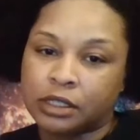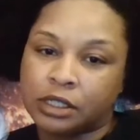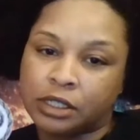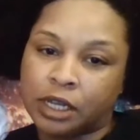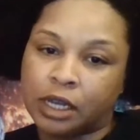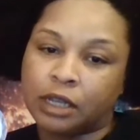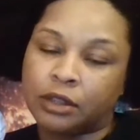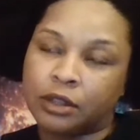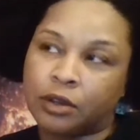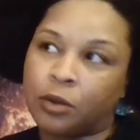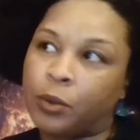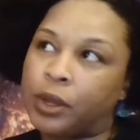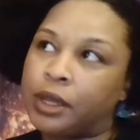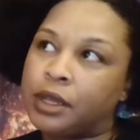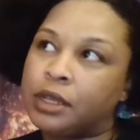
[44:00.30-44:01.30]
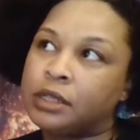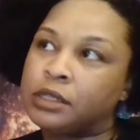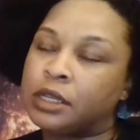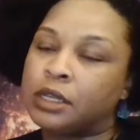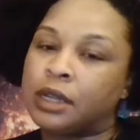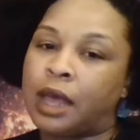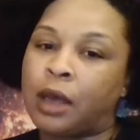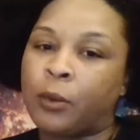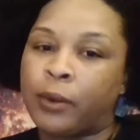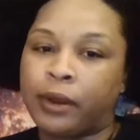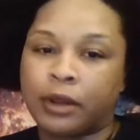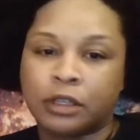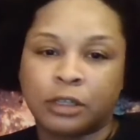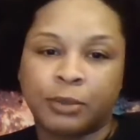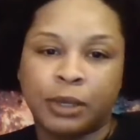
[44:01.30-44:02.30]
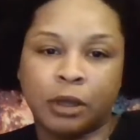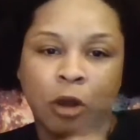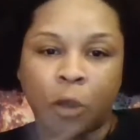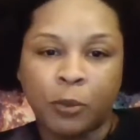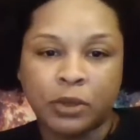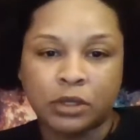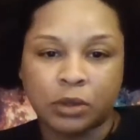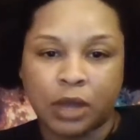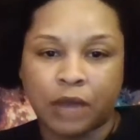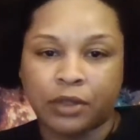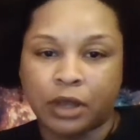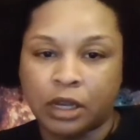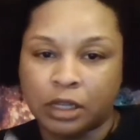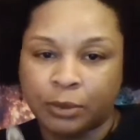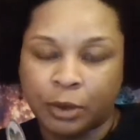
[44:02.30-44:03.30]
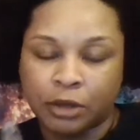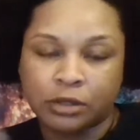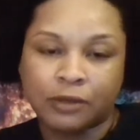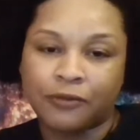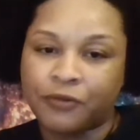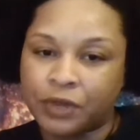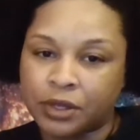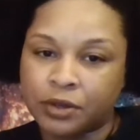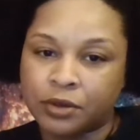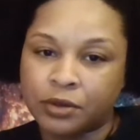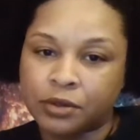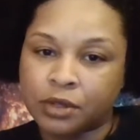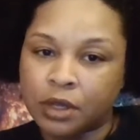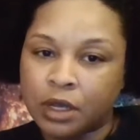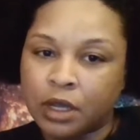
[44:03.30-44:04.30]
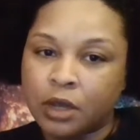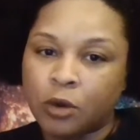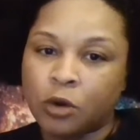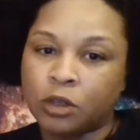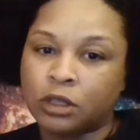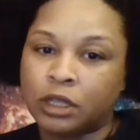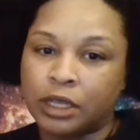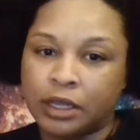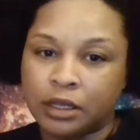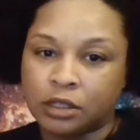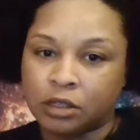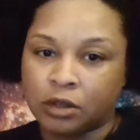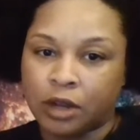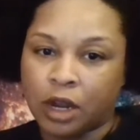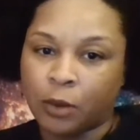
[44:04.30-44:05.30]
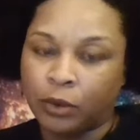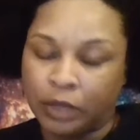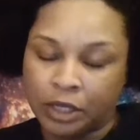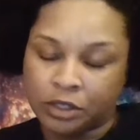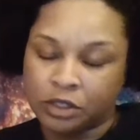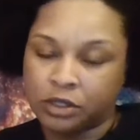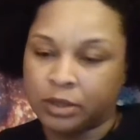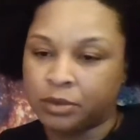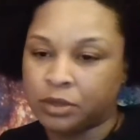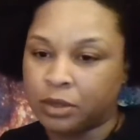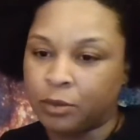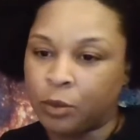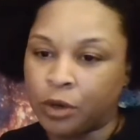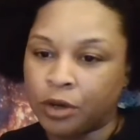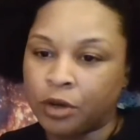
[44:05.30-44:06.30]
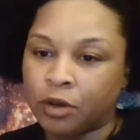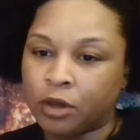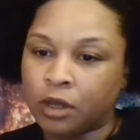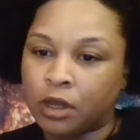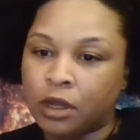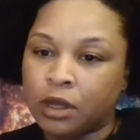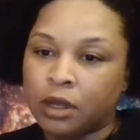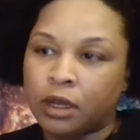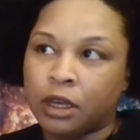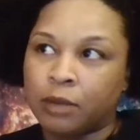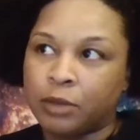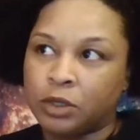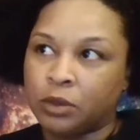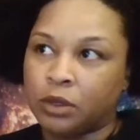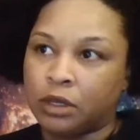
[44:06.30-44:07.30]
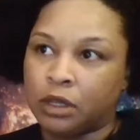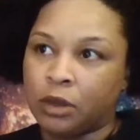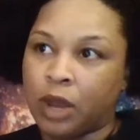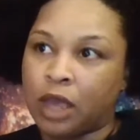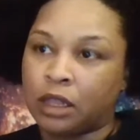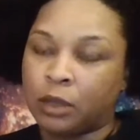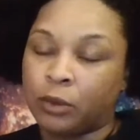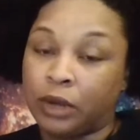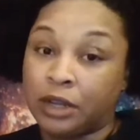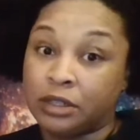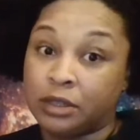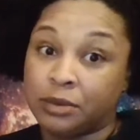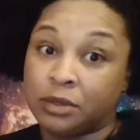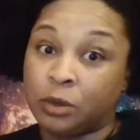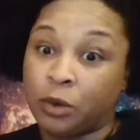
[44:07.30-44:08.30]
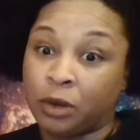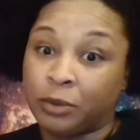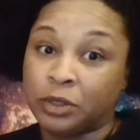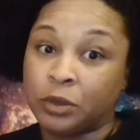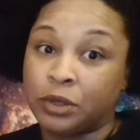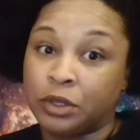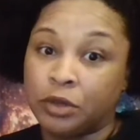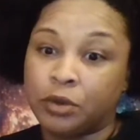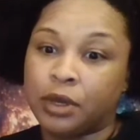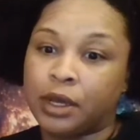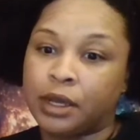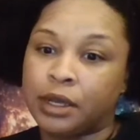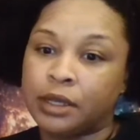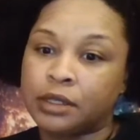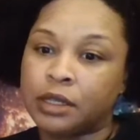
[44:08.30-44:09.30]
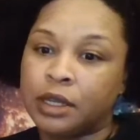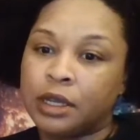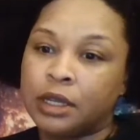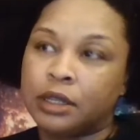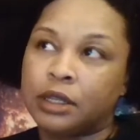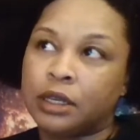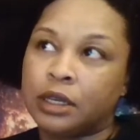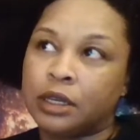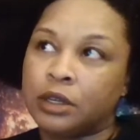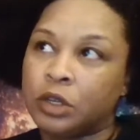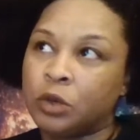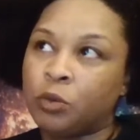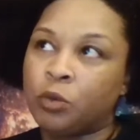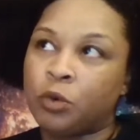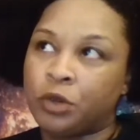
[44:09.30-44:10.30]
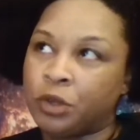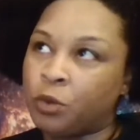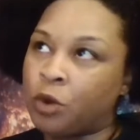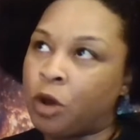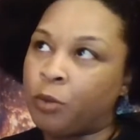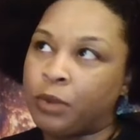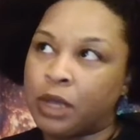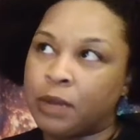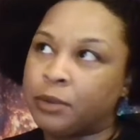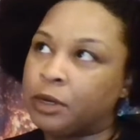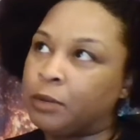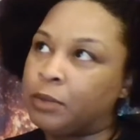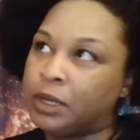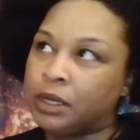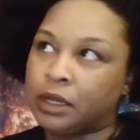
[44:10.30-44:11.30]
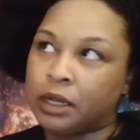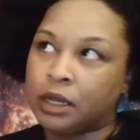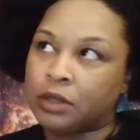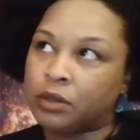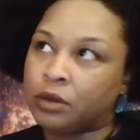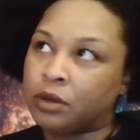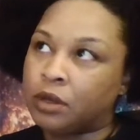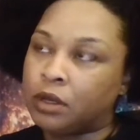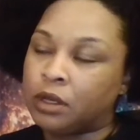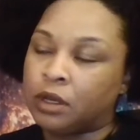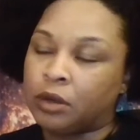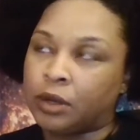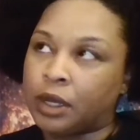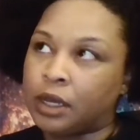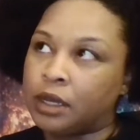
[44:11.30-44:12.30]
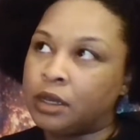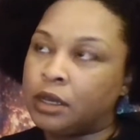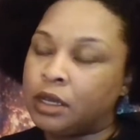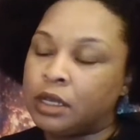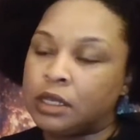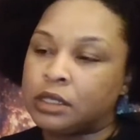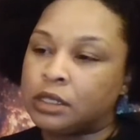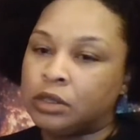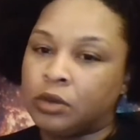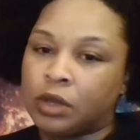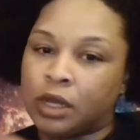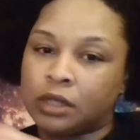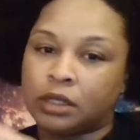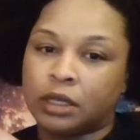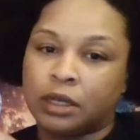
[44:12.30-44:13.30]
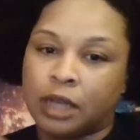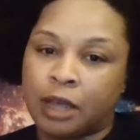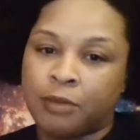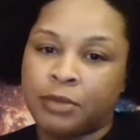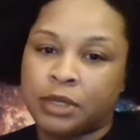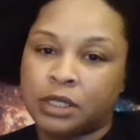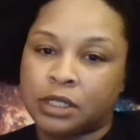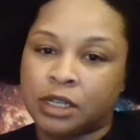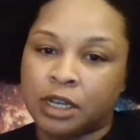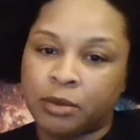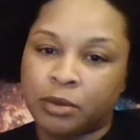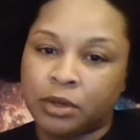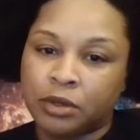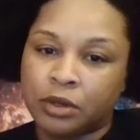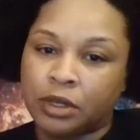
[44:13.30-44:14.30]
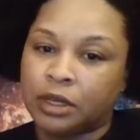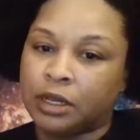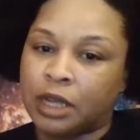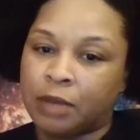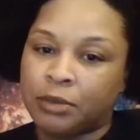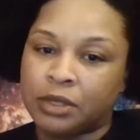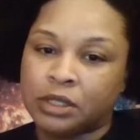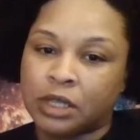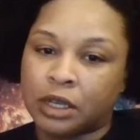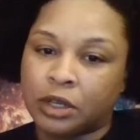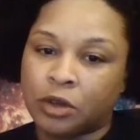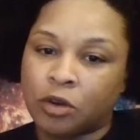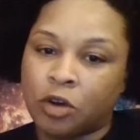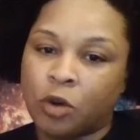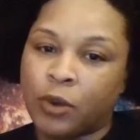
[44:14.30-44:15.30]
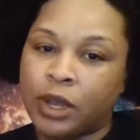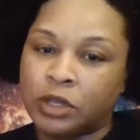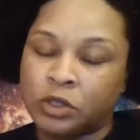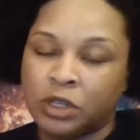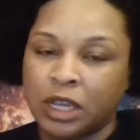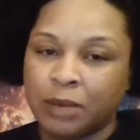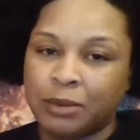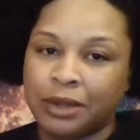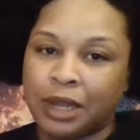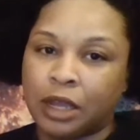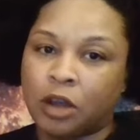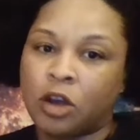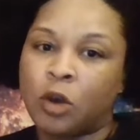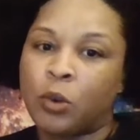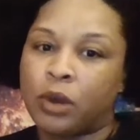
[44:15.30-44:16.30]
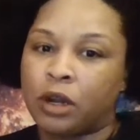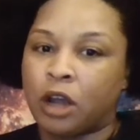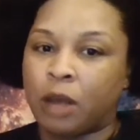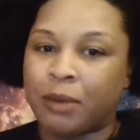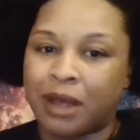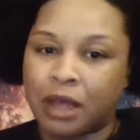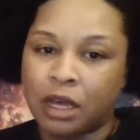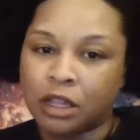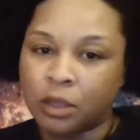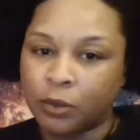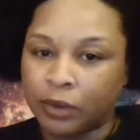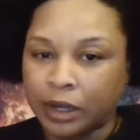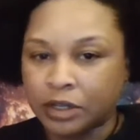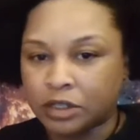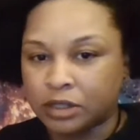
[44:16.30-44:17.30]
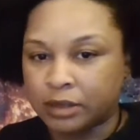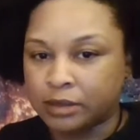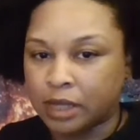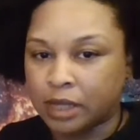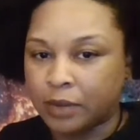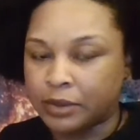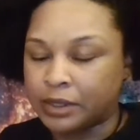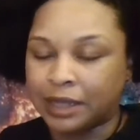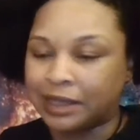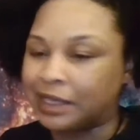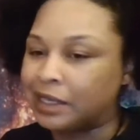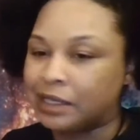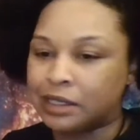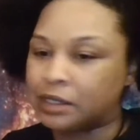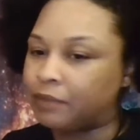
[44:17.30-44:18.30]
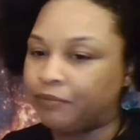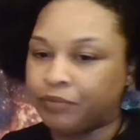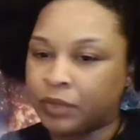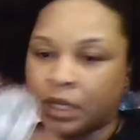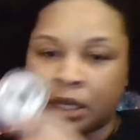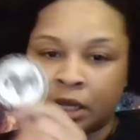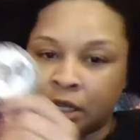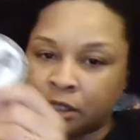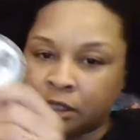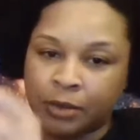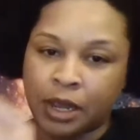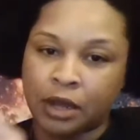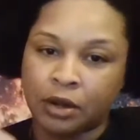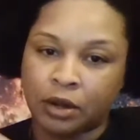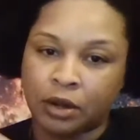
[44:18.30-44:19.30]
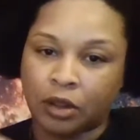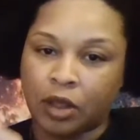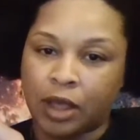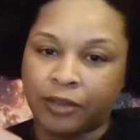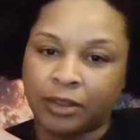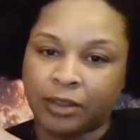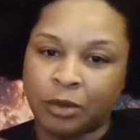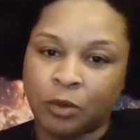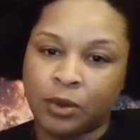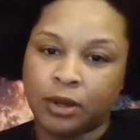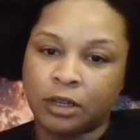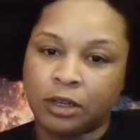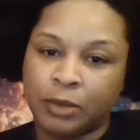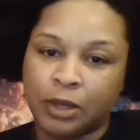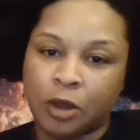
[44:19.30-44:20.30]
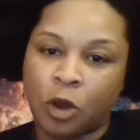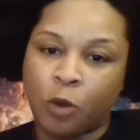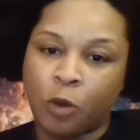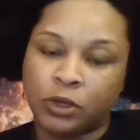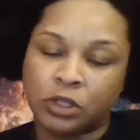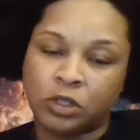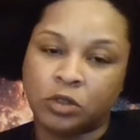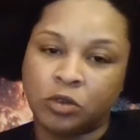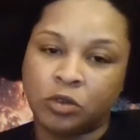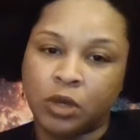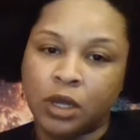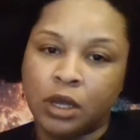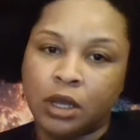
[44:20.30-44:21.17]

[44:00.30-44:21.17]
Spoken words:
stuck in their ways and not willing to be open to how the other person feels or thinks on how relationships should work, and how the relationship should work between you guys, then you won't be able to be together. Okay, you guys cannot be stubborn. You cannot be stuck in your old ways. You can't be like, oh, well, in all my other relationships, I was like this. It doesn't matter. Like, I have to be willing to be open to